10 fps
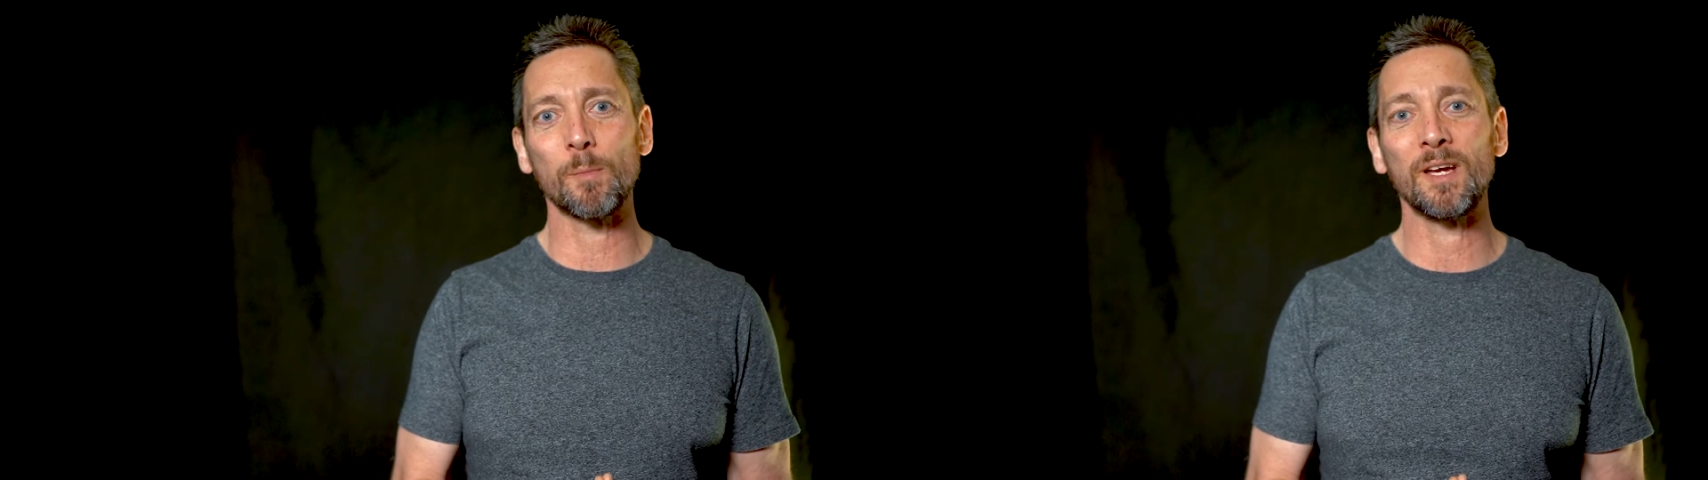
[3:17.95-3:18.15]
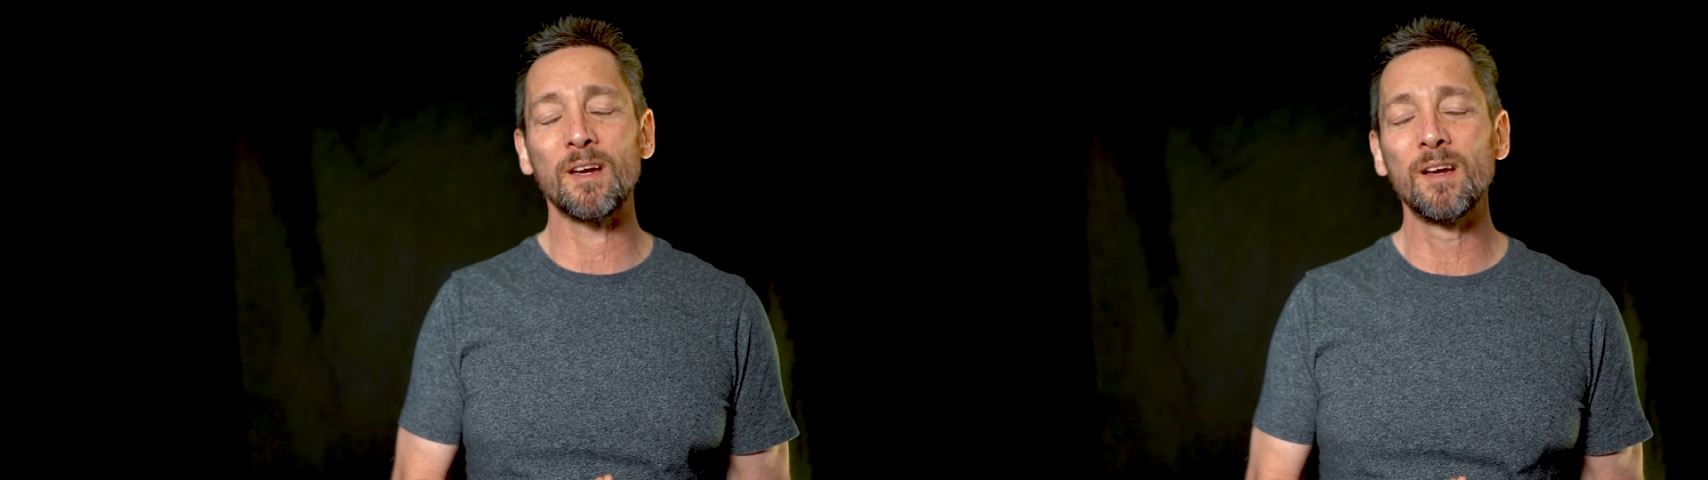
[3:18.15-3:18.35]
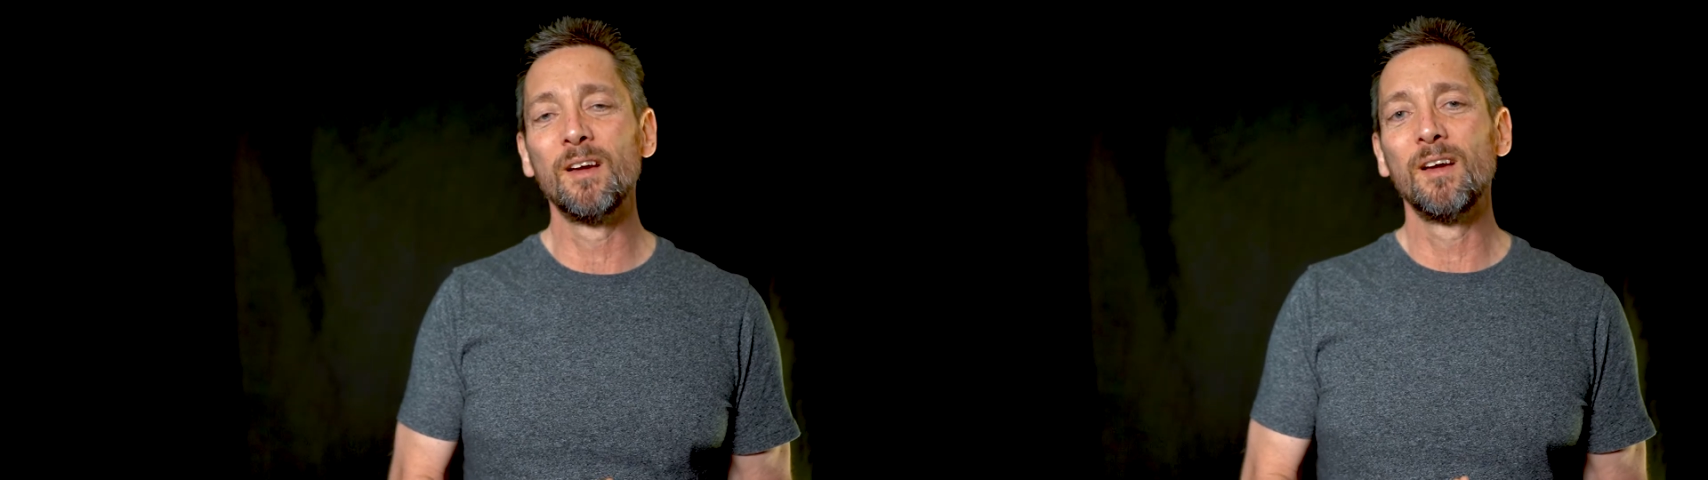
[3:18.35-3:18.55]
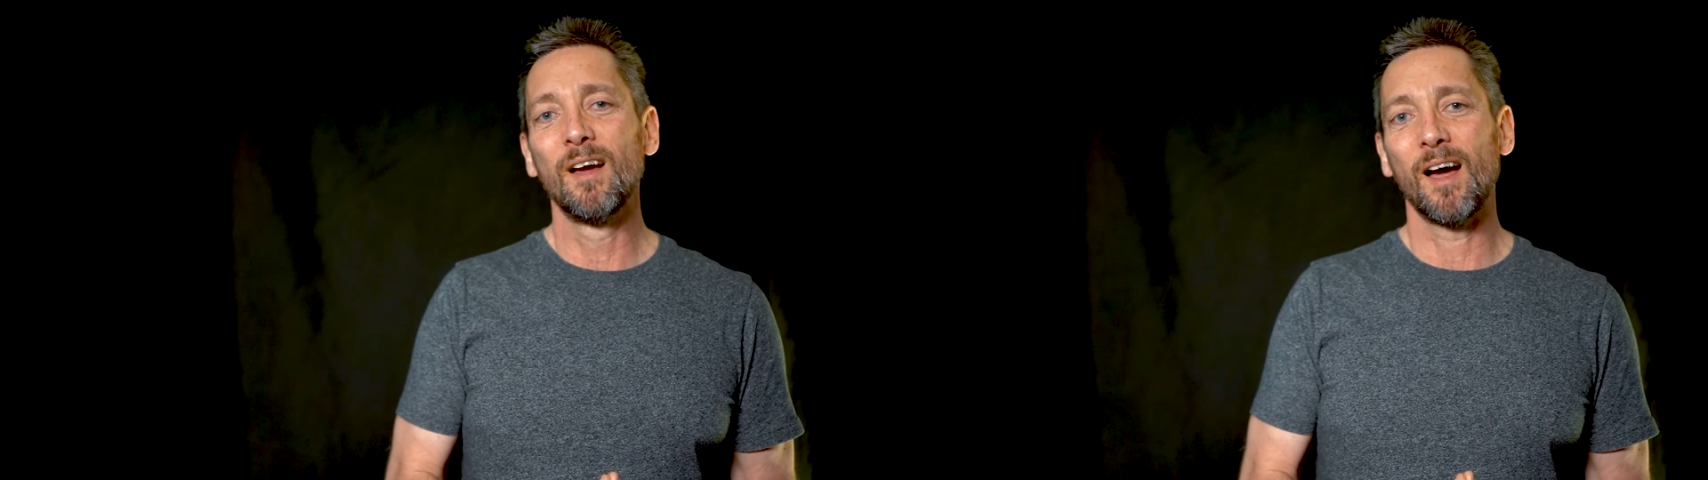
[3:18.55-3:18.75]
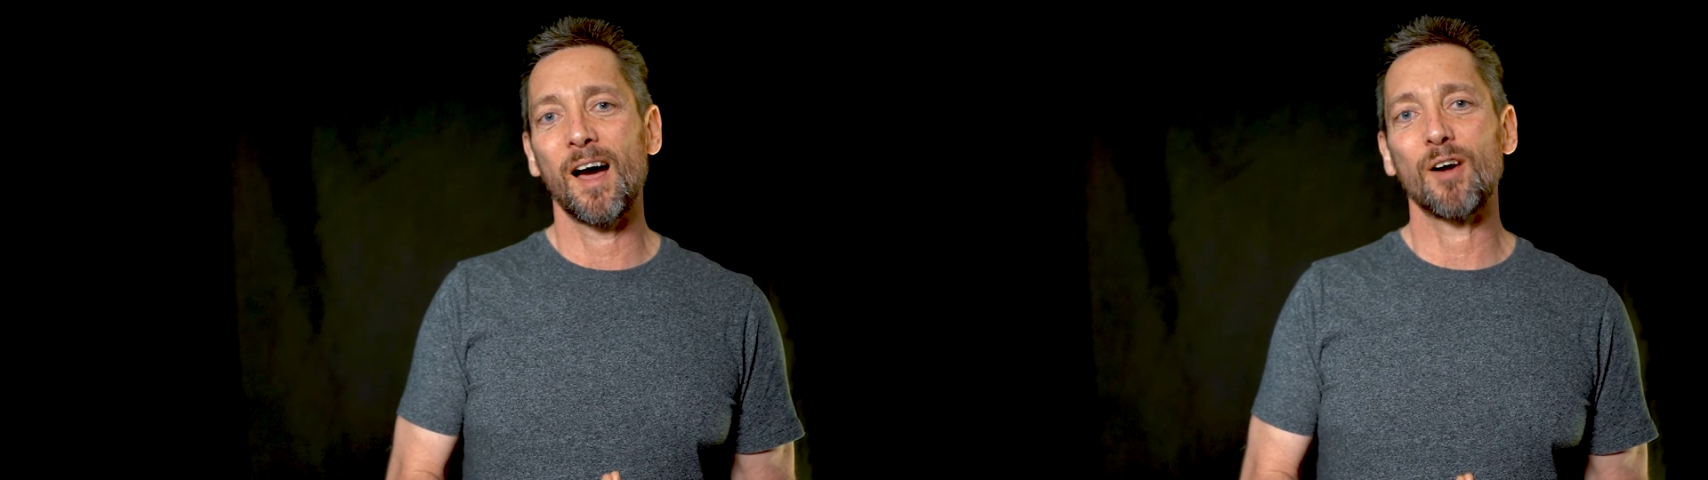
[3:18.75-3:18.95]
me
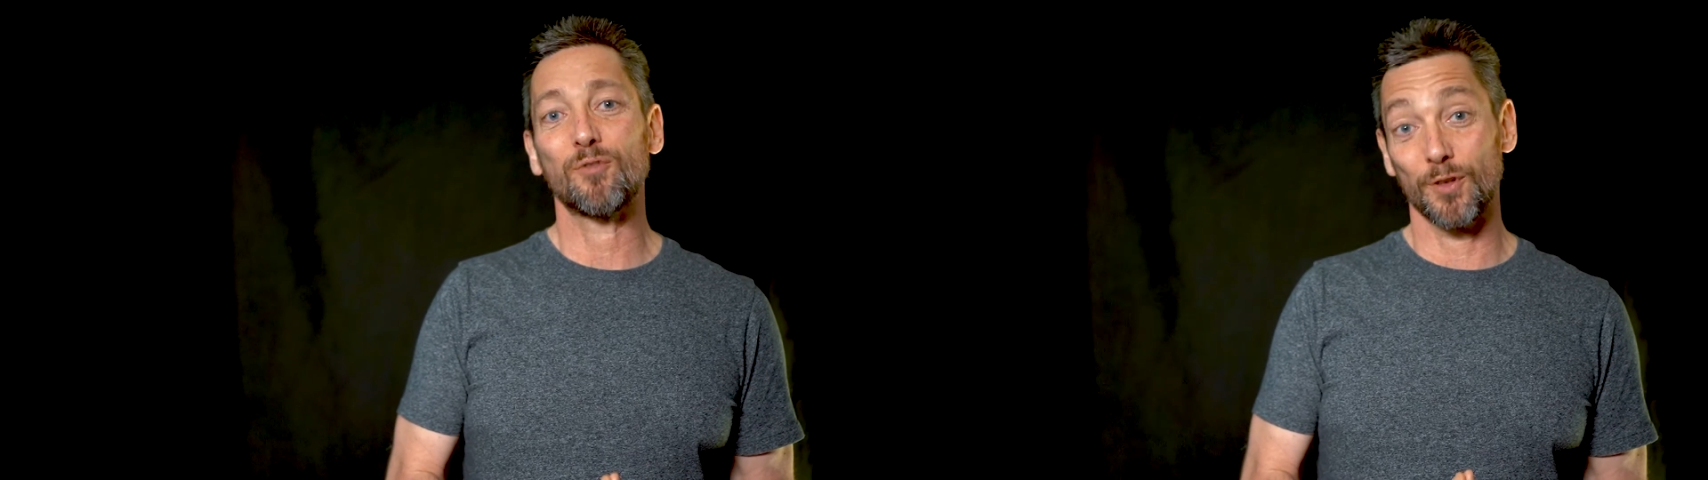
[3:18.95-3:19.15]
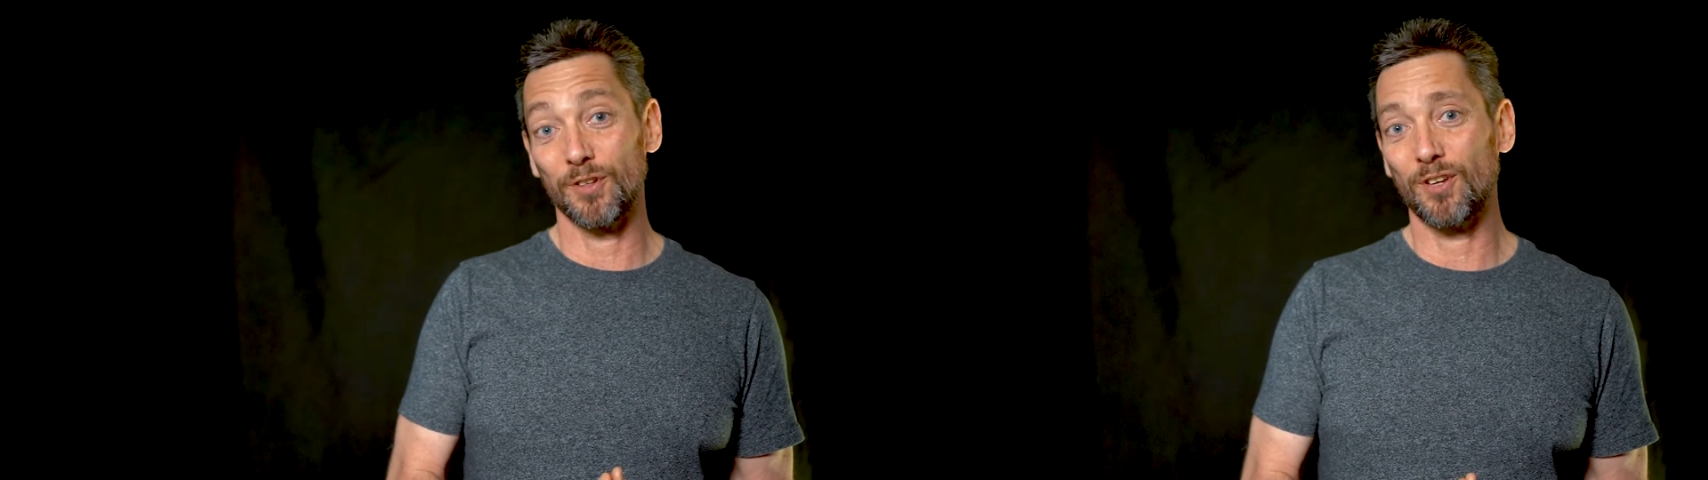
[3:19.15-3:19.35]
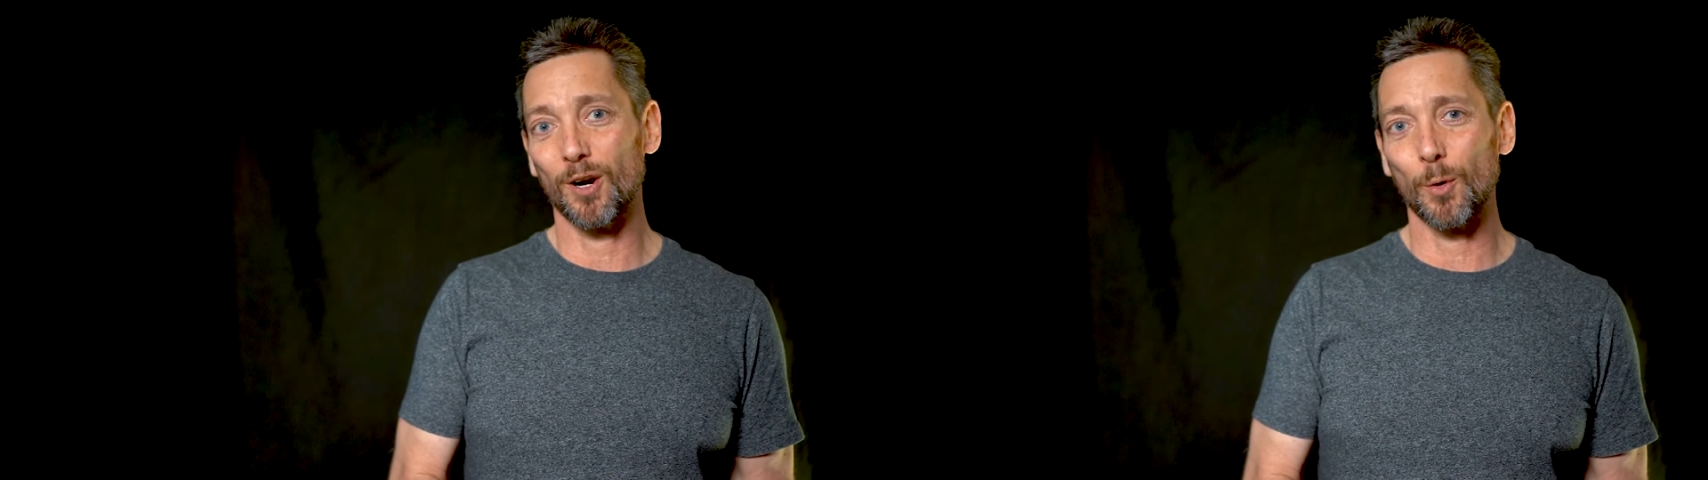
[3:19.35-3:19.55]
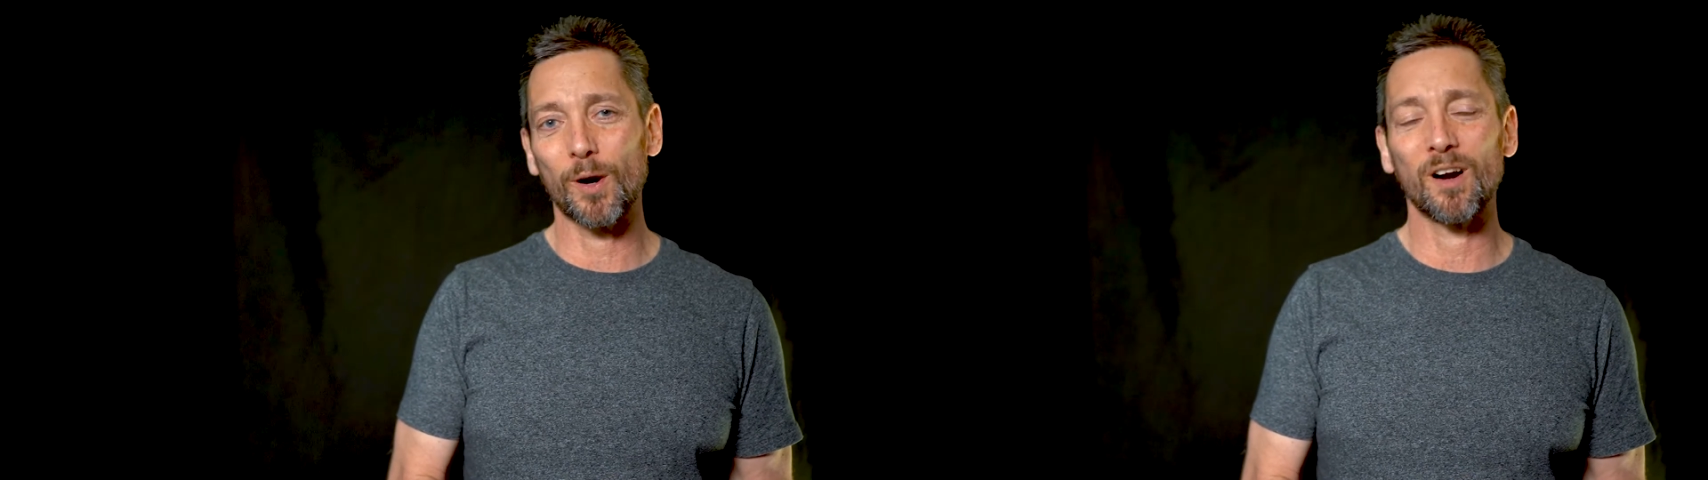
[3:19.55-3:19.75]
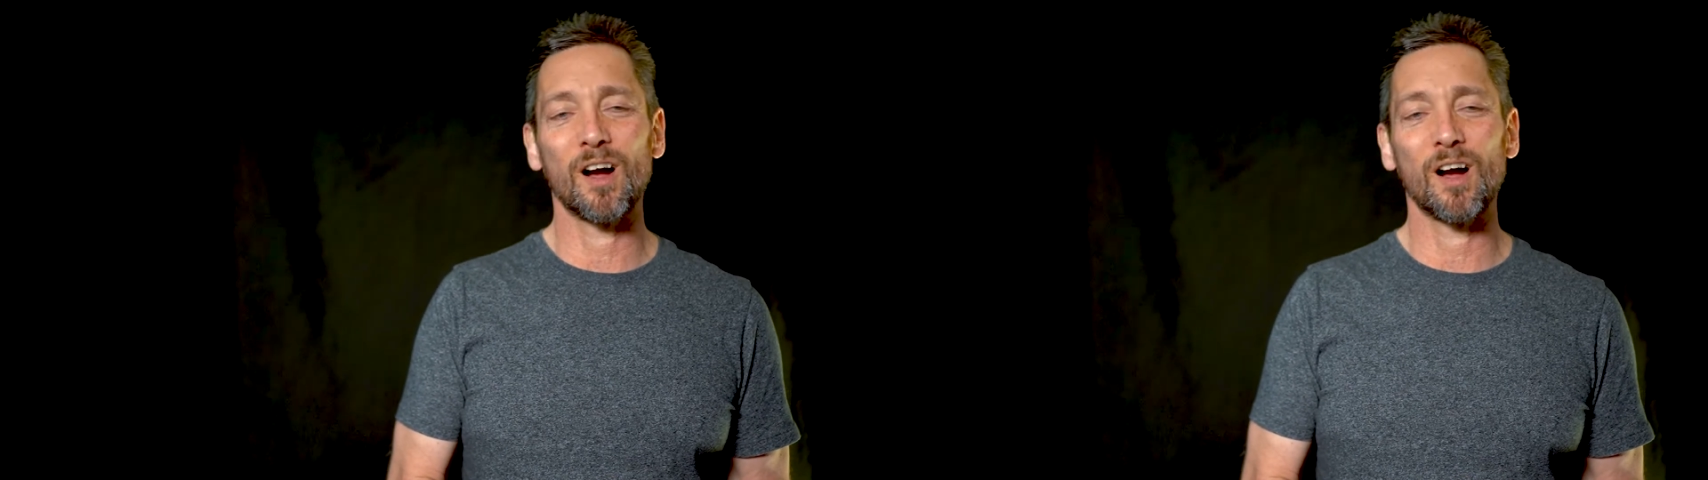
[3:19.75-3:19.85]
for the Tarawera